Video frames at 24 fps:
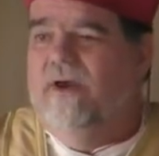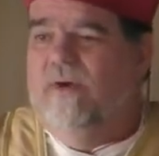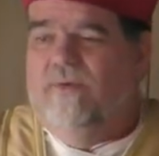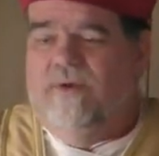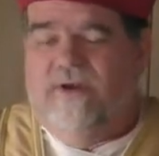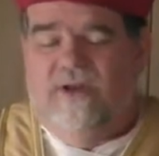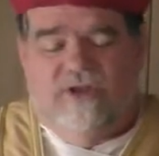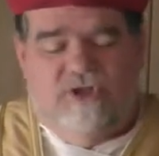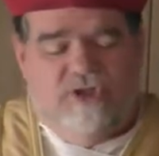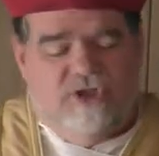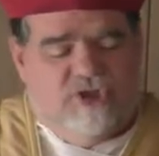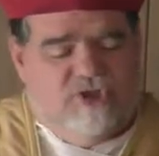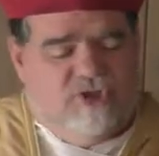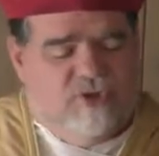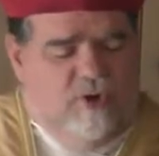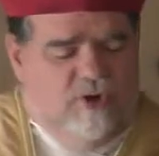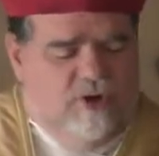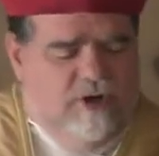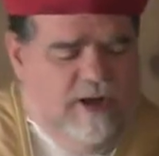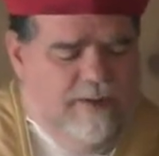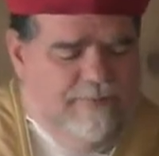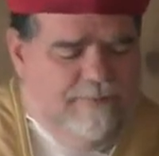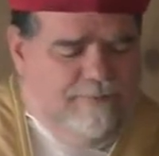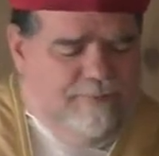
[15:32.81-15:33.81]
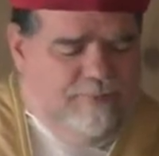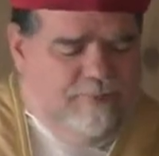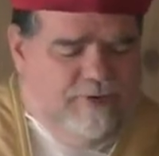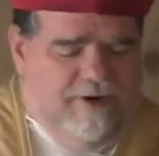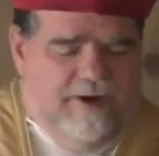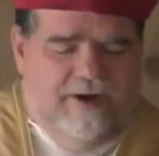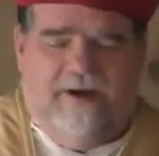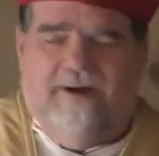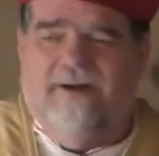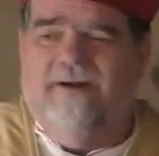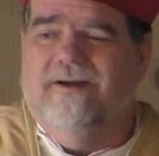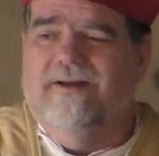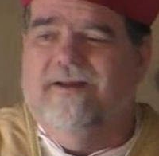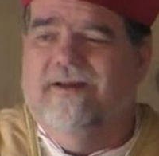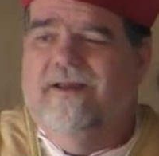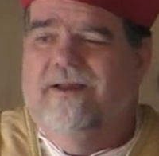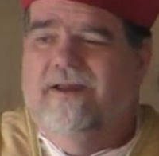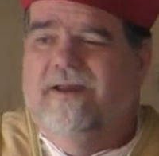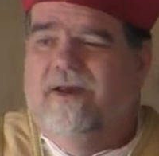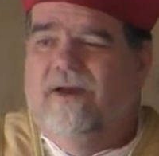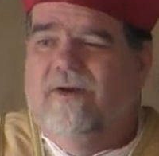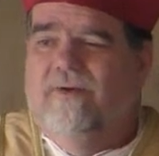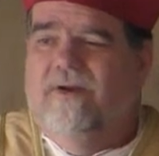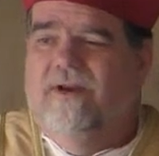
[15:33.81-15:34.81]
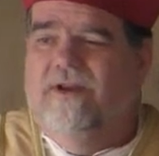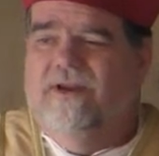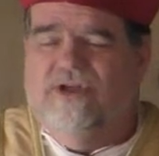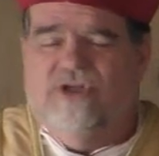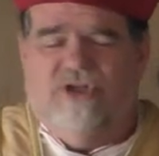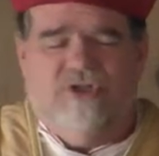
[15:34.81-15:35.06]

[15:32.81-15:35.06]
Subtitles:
We need to store up prayer. We need to